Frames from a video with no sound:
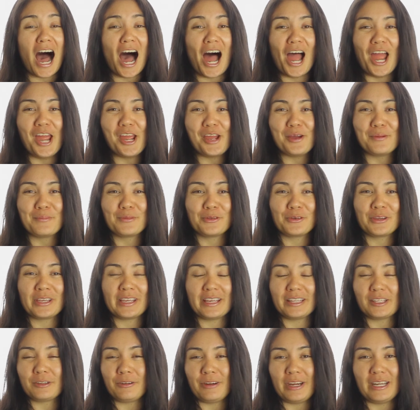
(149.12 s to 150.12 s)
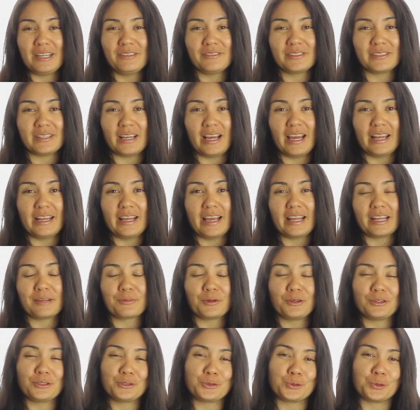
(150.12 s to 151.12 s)
I am looking at the creative side, and
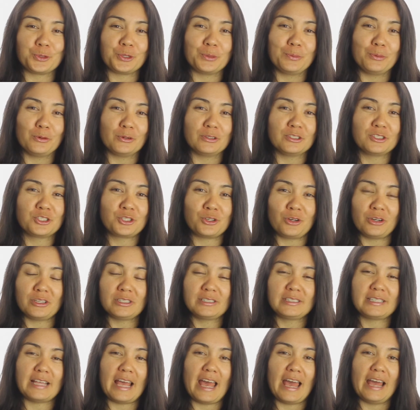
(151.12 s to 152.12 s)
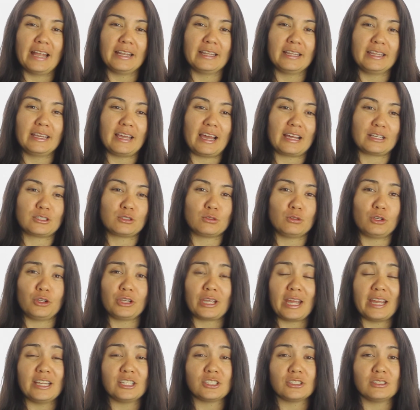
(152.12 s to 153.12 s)
I'm going to storyboard shots and the actual
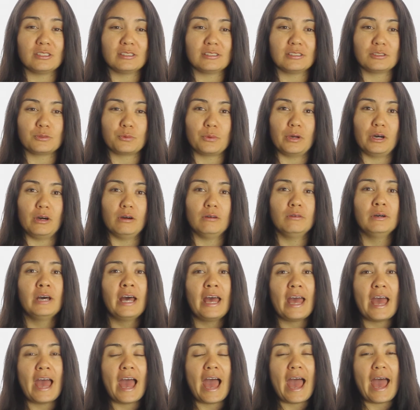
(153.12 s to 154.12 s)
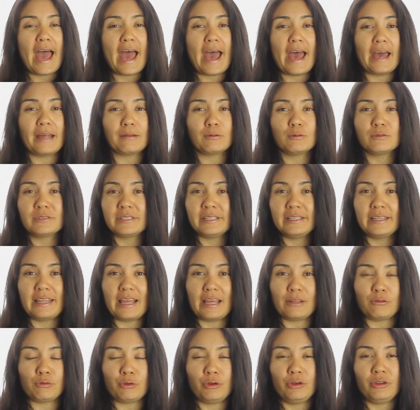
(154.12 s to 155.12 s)
locations as well. And we'll send
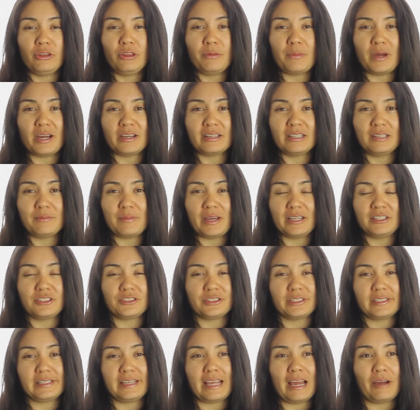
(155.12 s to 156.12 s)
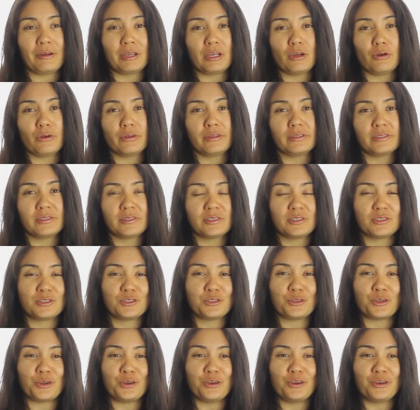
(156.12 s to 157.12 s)
that through to the marketing manager and see how he goes.
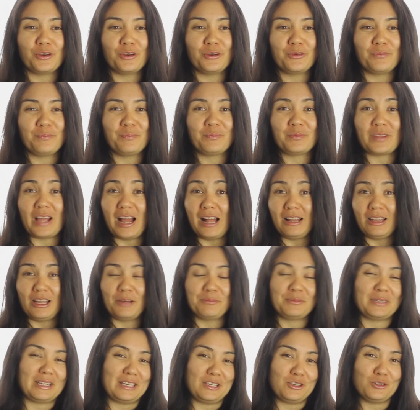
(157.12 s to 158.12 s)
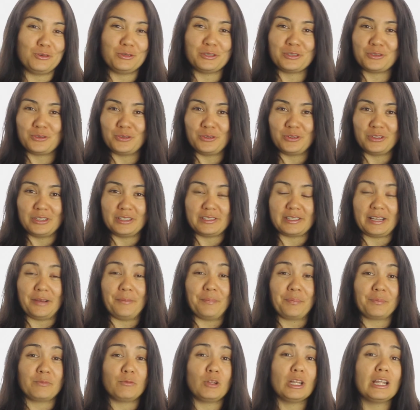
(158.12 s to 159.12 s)
So I'll update you as soon as,
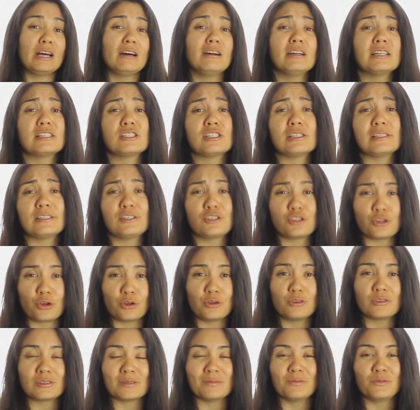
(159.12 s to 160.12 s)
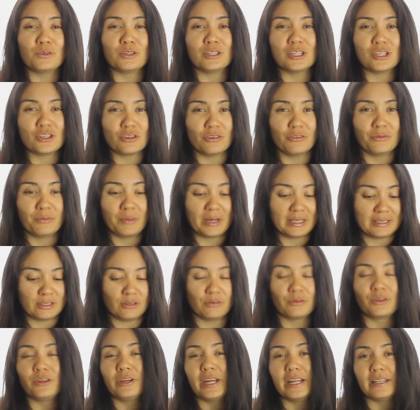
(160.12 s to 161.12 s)
I'll actually show you some footage of
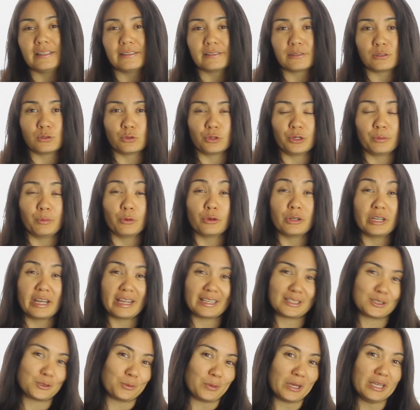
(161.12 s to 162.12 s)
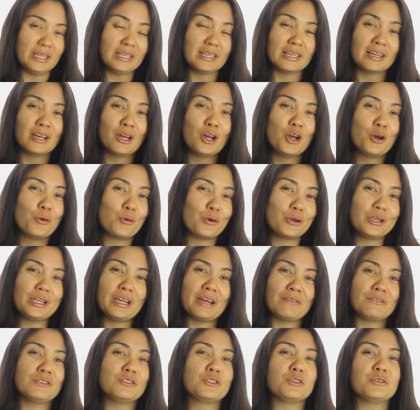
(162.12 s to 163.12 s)
myself creating the storyboard next week. What you
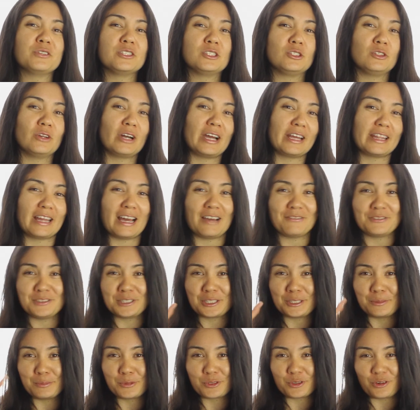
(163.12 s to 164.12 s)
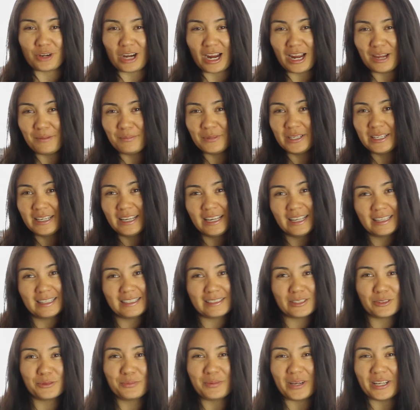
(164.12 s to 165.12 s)
have to do is you either have to subscribe,
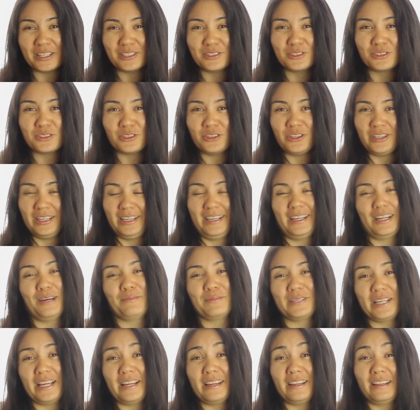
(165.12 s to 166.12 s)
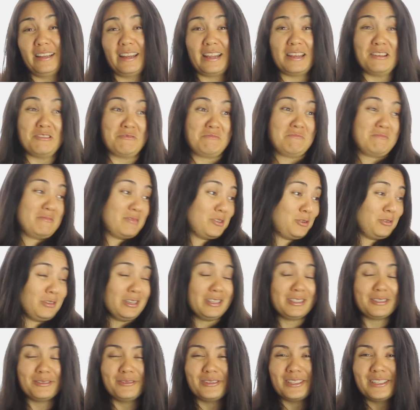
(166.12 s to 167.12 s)
this little button, so you can get updated. And who
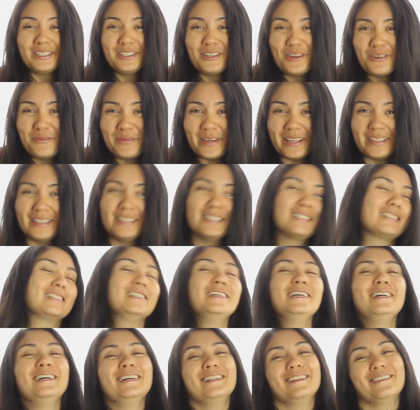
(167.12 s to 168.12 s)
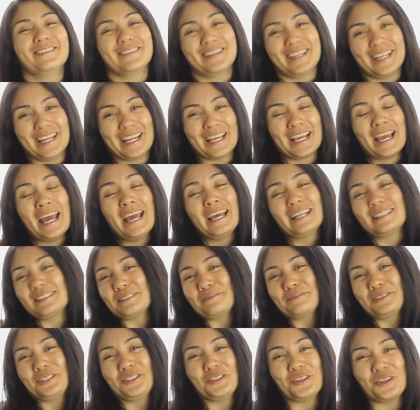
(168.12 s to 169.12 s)
doesn't want to know about this? No, I'm kidding. It's
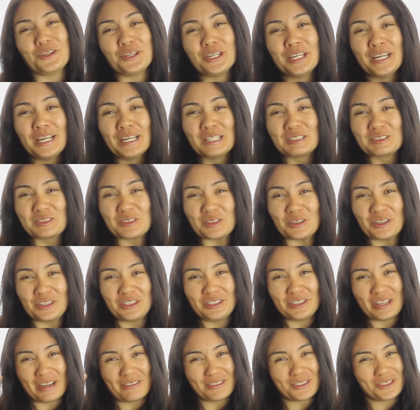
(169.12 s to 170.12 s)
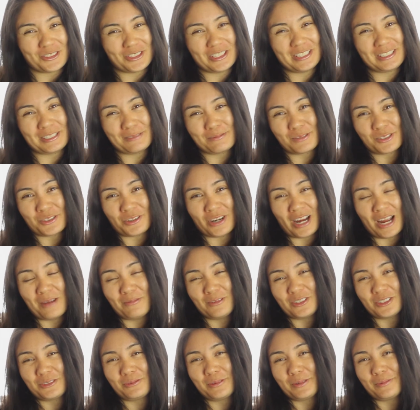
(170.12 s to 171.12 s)
up to you. So you have a choice:
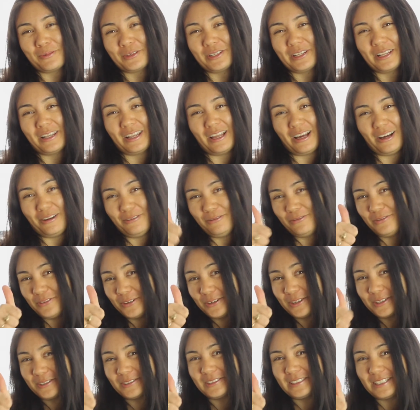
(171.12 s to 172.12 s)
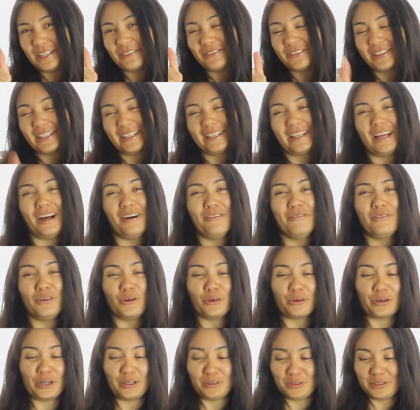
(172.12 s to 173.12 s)
subscribe, which we would love, definitely love,
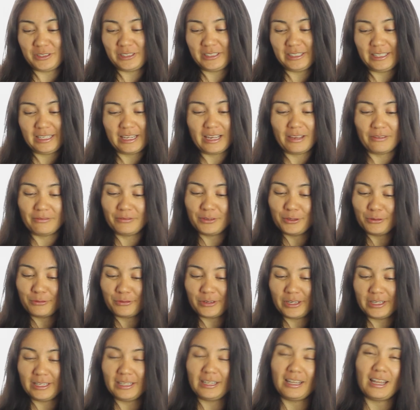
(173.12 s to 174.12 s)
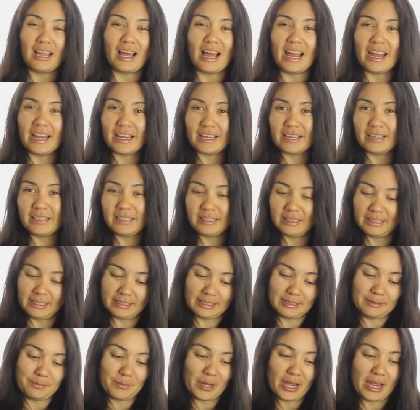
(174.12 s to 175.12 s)
or else, yeah, feel free to like.
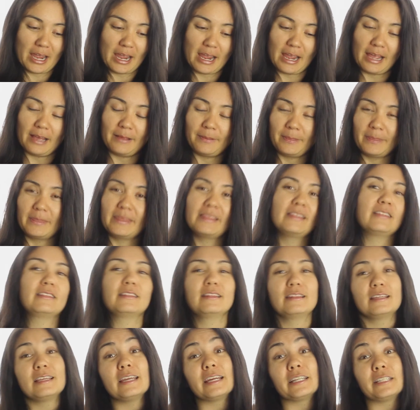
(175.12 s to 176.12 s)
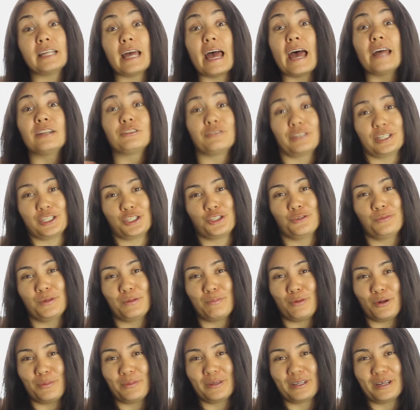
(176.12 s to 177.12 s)
The address should
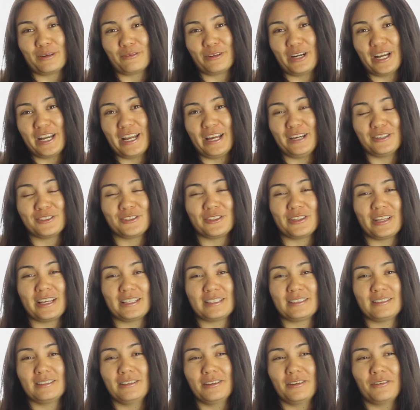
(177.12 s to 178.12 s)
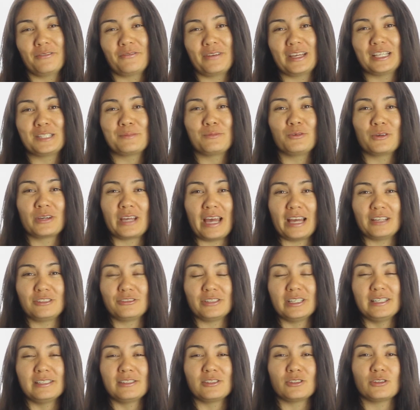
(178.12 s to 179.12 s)
be popping up right now. So that's the Facebook
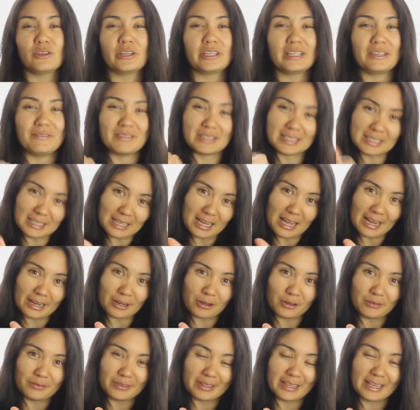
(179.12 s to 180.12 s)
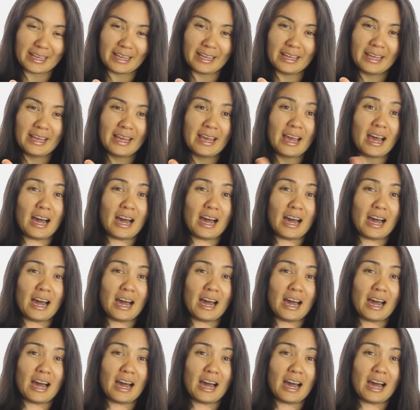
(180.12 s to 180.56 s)
address. So give us a like over there,